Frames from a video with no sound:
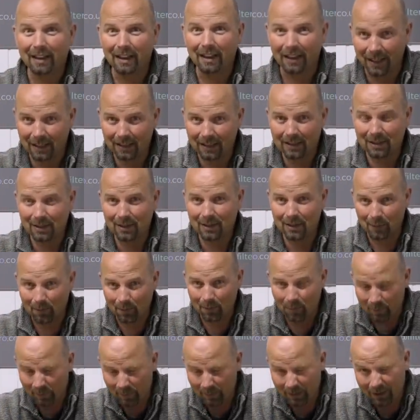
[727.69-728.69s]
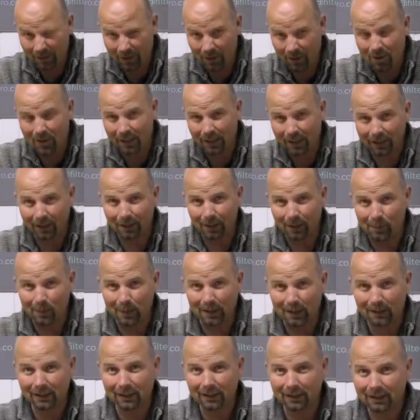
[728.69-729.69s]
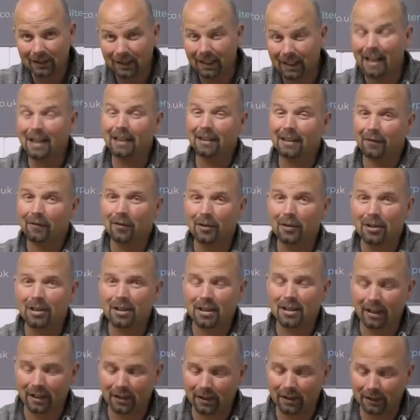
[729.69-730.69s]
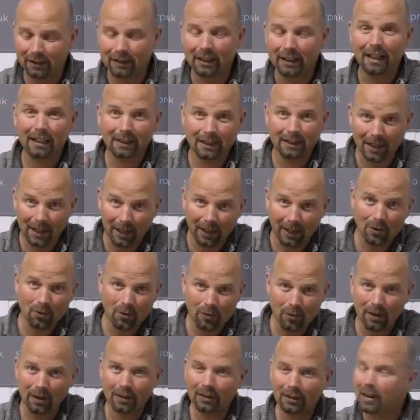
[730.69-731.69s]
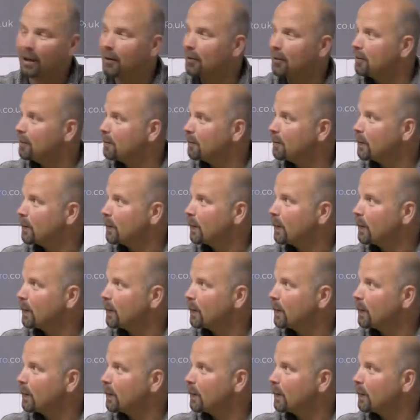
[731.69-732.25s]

That's the critical bit to get the full cycle, to get the nitrate down.